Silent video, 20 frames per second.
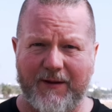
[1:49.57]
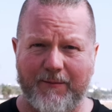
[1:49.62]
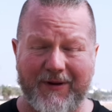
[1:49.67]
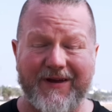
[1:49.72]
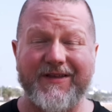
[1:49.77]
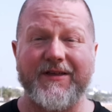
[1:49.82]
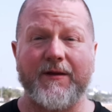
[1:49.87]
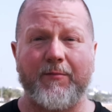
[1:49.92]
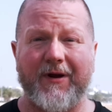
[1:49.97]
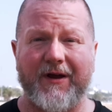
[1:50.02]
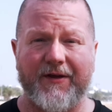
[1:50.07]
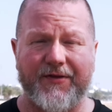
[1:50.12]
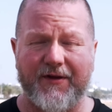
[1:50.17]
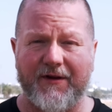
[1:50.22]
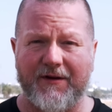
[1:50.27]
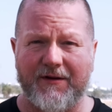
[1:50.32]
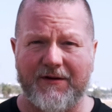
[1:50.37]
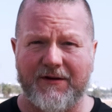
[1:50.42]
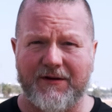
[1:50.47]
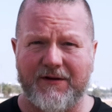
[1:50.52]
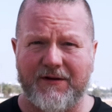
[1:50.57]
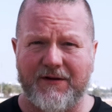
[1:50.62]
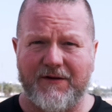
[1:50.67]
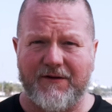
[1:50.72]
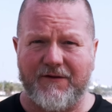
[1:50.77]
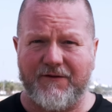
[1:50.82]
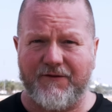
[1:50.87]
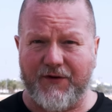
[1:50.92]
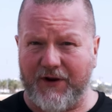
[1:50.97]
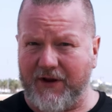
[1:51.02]
bated breath
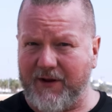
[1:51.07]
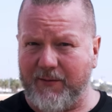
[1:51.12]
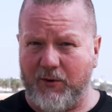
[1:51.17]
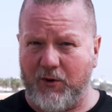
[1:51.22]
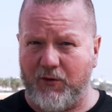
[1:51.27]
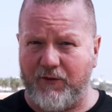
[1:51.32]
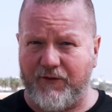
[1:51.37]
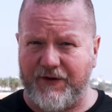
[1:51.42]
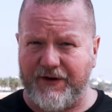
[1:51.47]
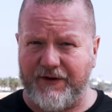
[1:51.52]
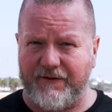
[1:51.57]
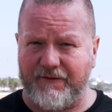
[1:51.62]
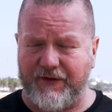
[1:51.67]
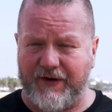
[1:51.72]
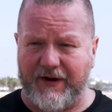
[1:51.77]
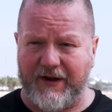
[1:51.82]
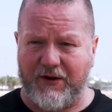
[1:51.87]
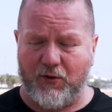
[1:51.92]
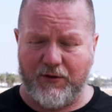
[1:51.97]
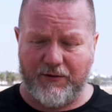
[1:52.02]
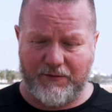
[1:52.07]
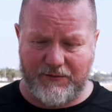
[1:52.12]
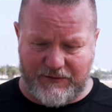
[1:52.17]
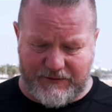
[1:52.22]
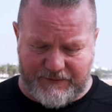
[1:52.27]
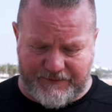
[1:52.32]
for it coming out for Nikon.